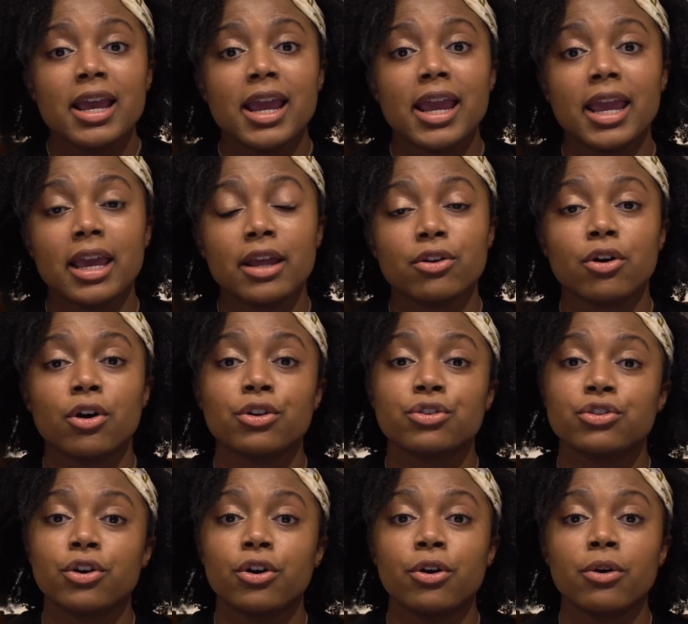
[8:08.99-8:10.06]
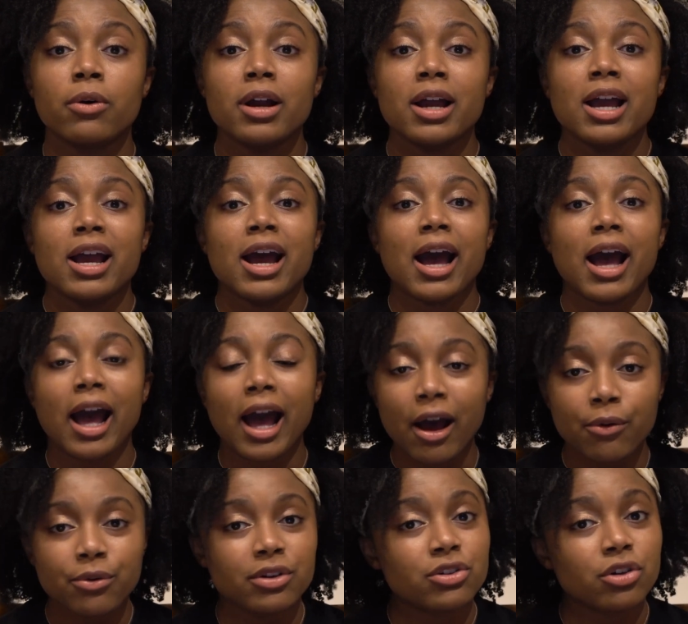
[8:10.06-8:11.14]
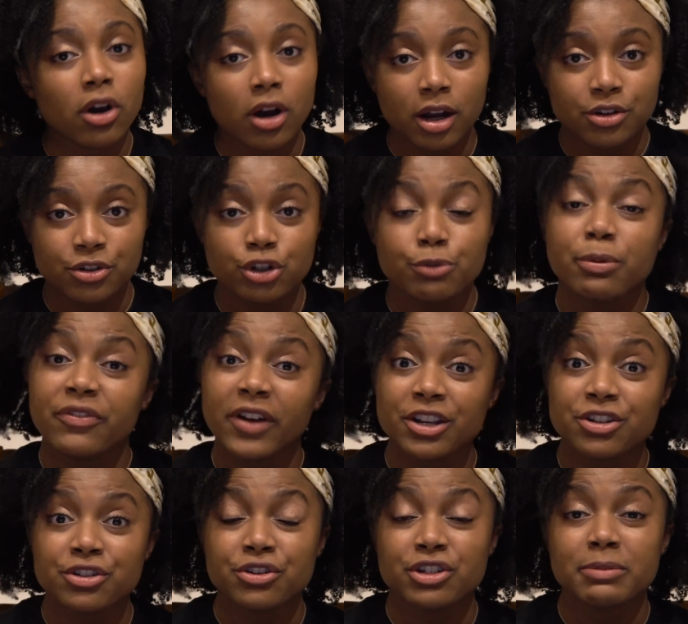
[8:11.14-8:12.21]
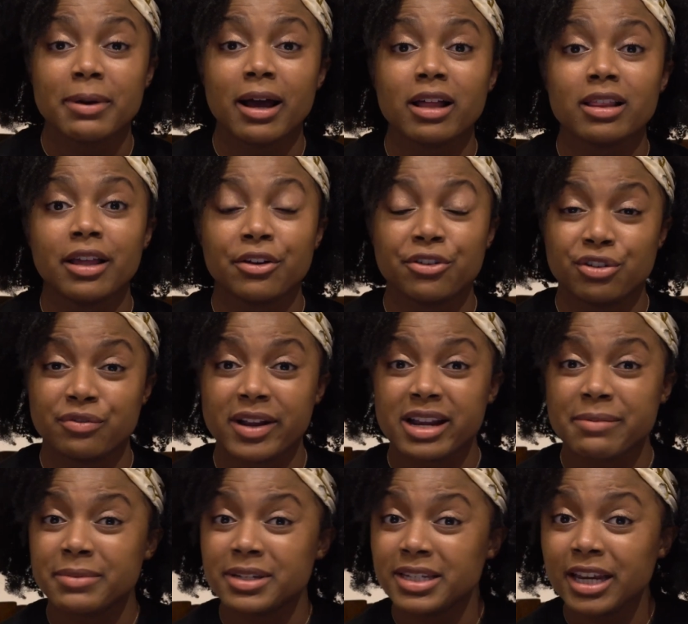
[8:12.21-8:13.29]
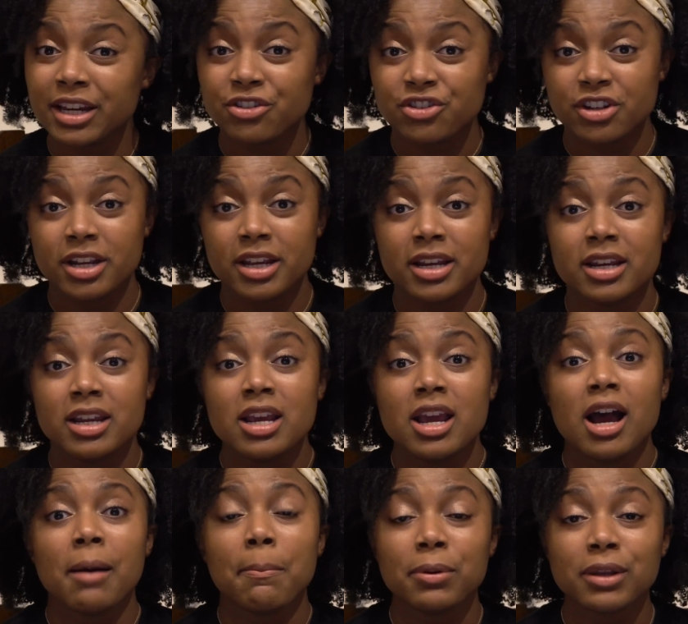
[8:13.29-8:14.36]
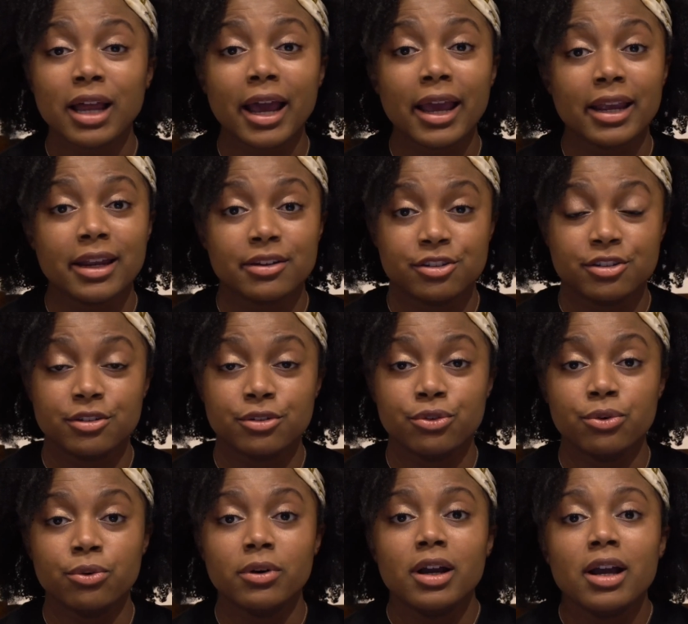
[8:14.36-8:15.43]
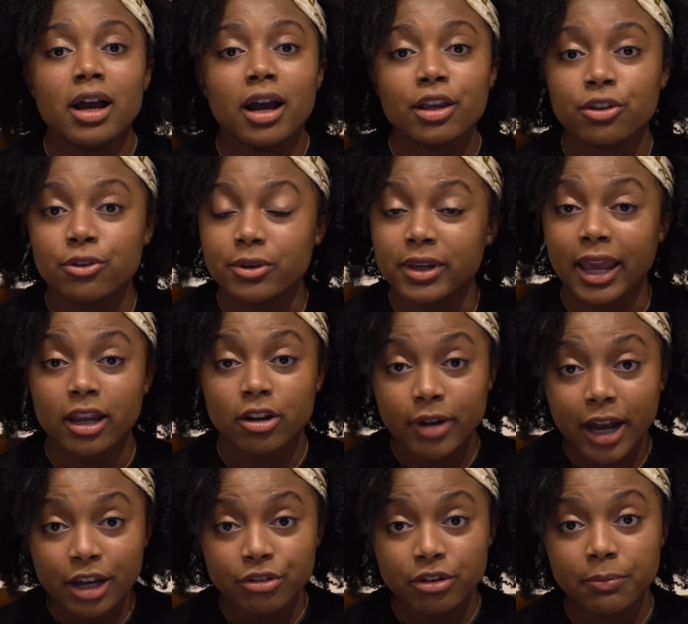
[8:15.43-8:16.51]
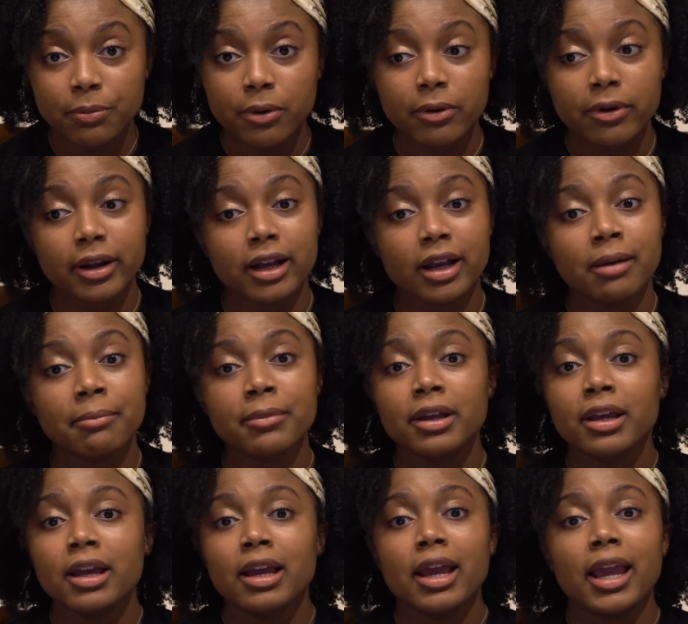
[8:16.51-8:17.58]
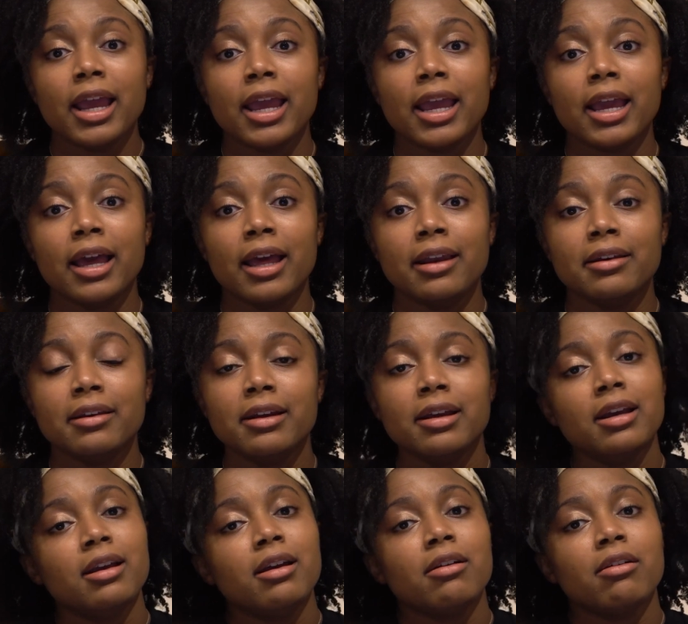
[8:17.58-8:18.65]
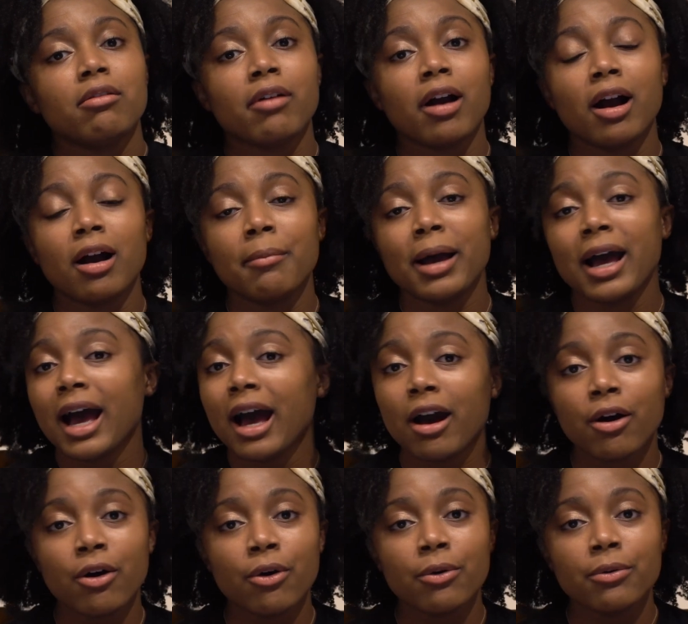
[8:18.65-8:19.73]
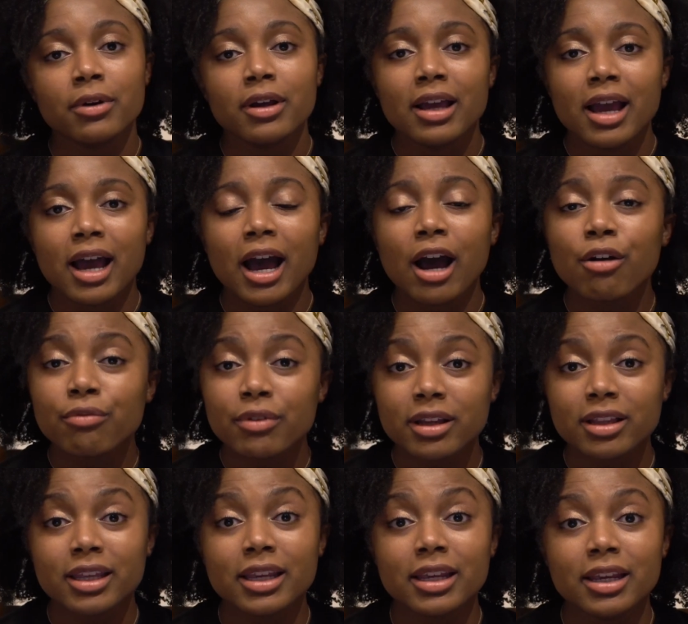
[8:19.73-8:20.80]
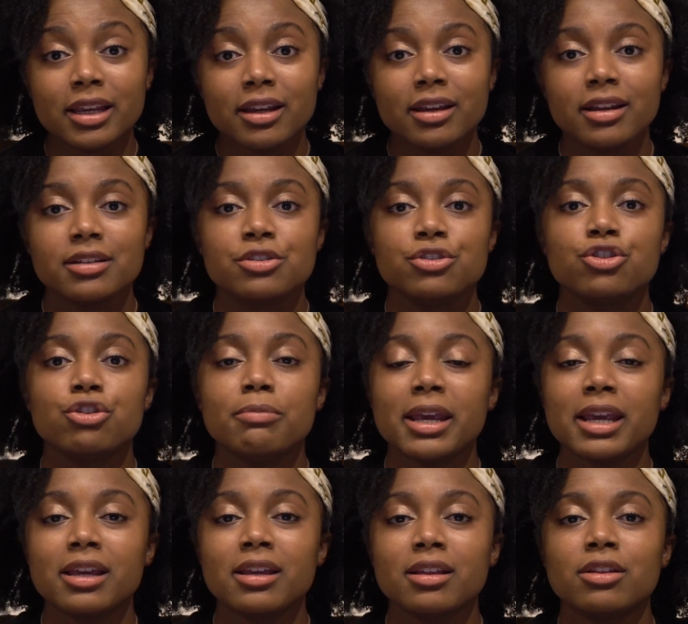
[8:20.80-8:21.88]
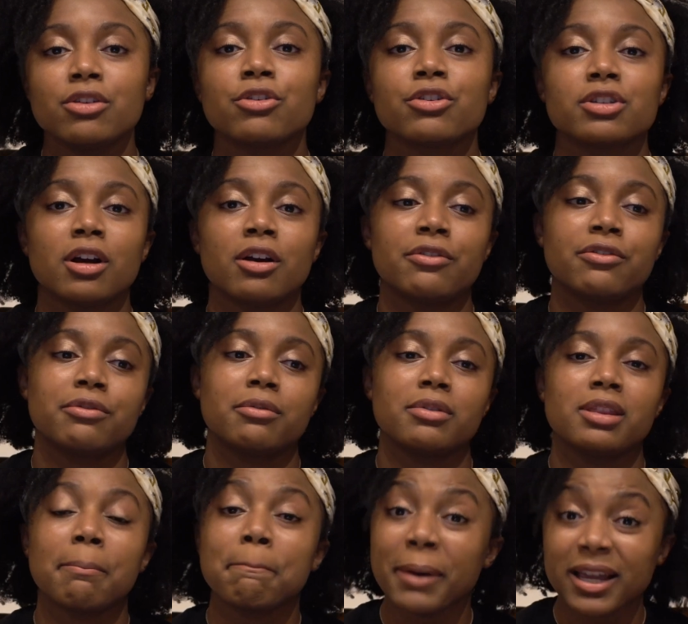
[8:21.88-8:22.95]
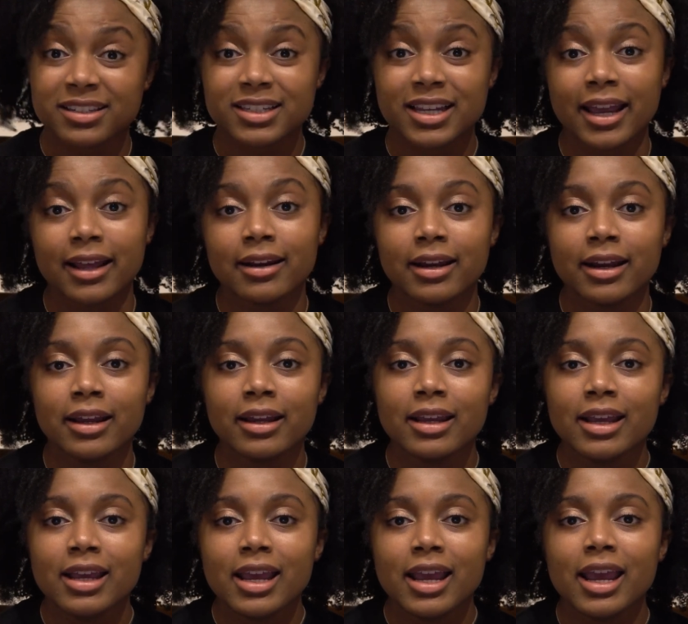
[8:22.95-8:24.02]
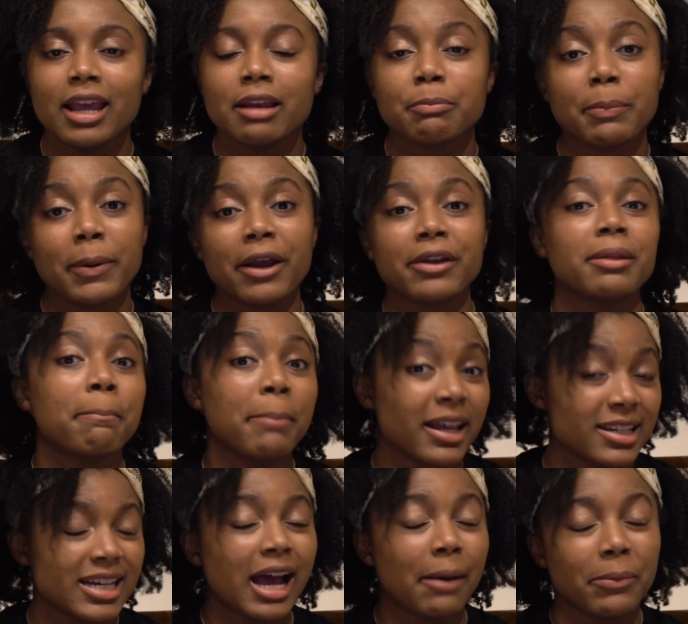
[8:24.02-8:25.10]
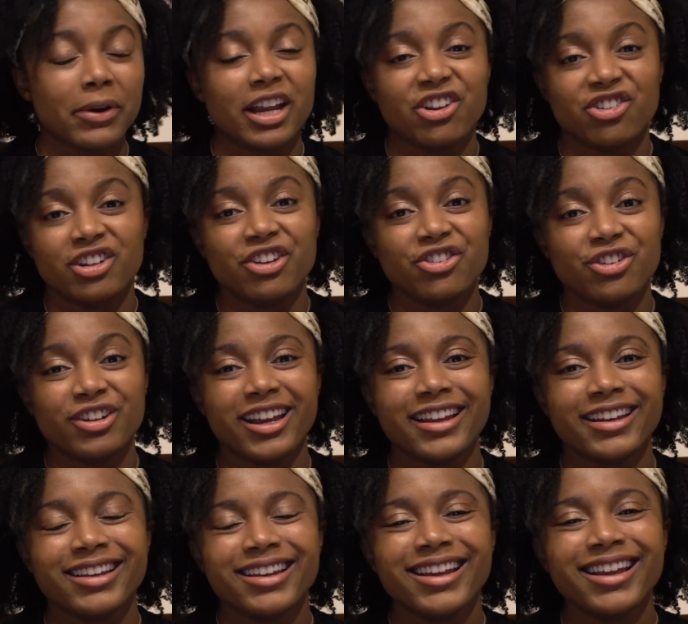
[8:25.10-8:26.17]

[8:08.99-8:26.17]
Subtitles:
and also how to talk to professors about letters of recommendation, applying to a UK graduate program, and how really to make yourself the best candidate and prepare the best application that you can.